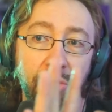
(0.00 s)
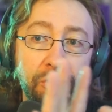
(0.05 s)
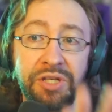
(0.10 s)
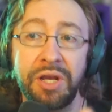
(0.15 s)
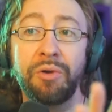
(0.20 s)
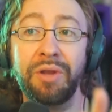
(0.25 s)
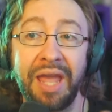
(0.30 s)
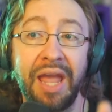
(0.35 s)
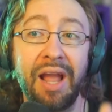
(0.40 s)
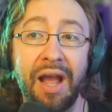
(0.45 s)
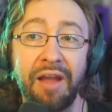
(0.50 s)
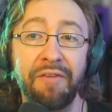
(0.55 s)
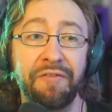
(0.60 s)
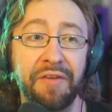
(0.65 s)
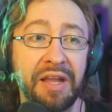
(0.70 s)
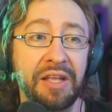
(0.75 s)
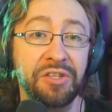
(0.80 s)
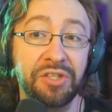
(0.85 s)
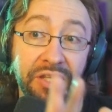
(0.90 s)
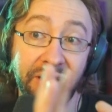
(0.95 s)
you tell KI
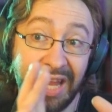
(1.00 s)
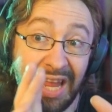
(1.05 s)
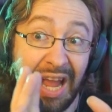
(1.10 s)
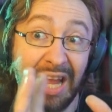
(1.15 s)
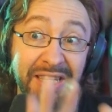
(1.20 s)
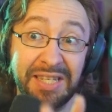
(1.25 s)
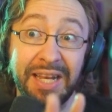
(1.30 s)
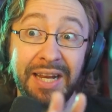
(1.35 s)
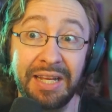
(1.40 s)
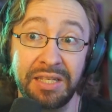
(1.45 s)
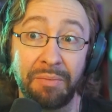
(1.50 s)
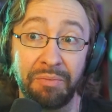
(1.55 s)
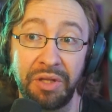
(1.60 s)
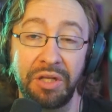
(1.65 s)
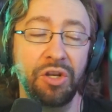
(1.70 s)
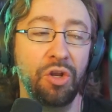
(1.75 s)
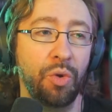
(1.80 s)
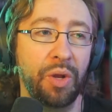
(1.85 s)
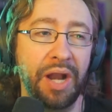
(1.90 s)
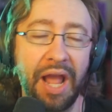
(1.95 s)
fans KI's getting
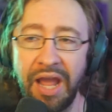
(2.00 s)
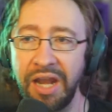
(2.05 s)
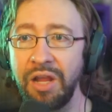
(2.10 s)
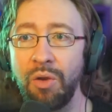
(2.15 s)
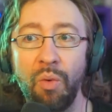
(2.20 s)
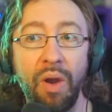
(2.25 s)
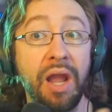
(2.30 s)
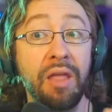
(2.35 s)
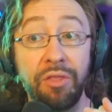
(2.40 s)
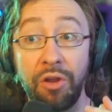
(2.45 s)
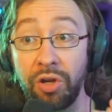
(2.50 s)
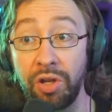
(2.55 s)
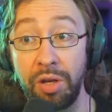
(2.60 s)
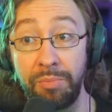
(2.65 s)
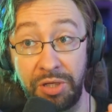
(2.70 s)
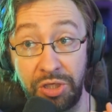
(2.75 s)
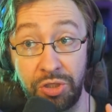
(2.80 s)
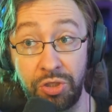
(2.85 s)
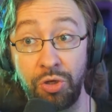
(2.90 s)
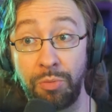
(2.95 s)
something new in any way, they're
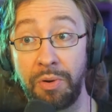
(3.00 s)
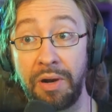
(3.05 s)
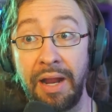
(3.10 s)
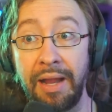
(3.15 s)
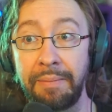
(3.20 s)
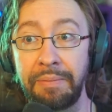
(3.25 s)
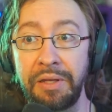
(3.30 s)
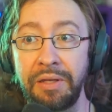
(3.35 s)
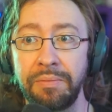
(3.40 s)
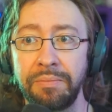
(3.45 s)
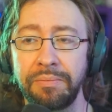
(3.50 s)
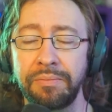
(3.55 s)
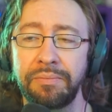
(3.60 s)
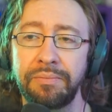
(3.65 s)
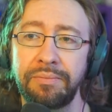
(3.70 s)
gonna be super happy